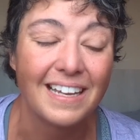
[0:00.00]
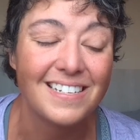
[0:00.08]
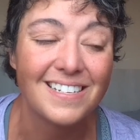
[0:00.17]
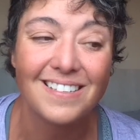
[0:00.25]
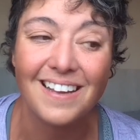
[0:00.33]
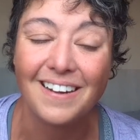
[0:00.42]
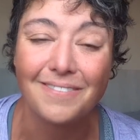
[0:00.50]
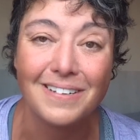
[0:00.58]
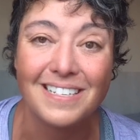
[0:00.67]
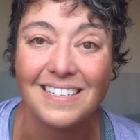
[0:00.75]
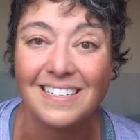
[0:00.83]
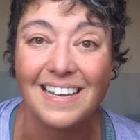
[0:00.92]
I just thought it
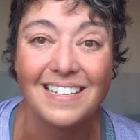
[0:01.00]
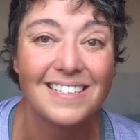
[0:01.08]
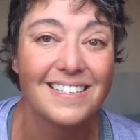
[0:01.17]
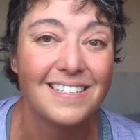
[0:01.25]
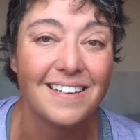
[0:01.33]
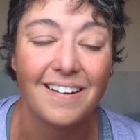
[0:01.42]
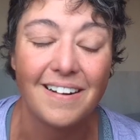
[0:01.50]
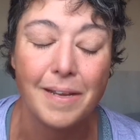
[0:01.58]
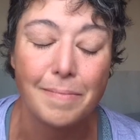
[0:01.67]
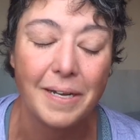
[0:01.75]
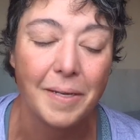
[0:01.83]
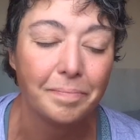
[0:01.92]
wasn't
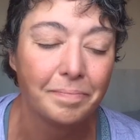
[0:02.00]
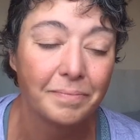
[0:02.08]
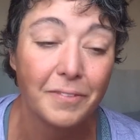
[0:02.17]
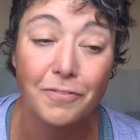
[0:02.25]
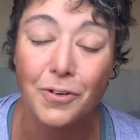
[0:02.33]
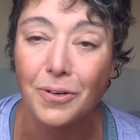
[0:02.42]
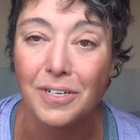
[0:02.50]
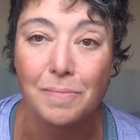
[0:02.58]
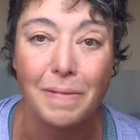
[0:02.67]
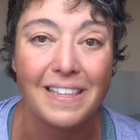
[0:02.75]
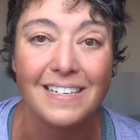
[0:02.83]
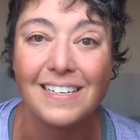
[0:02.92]
necessary, but of course,
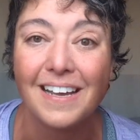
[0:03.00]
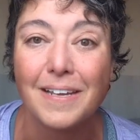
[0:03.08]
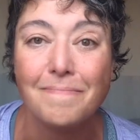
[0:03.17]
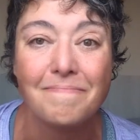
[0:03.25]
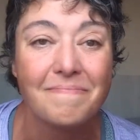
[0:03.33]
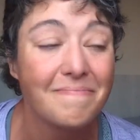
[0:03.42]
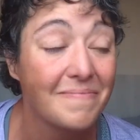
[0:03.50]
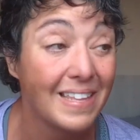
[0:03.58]
by the time